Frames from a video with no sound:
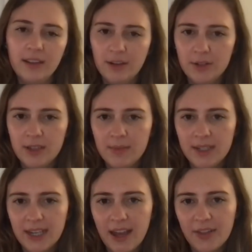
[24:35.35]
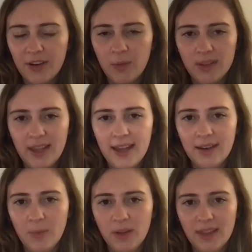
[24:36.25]
you know symba together and what that
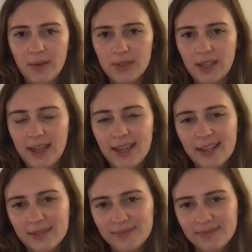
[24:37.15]
what that was like